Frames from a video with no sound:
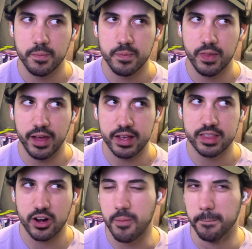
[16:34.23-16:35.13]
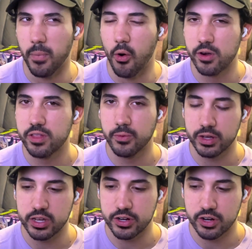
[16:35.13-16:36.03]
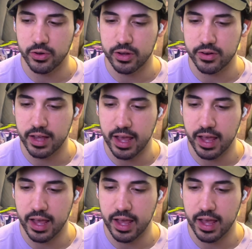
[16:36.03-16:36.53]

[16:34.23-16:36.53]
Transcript: like that are more than what you're doing, right?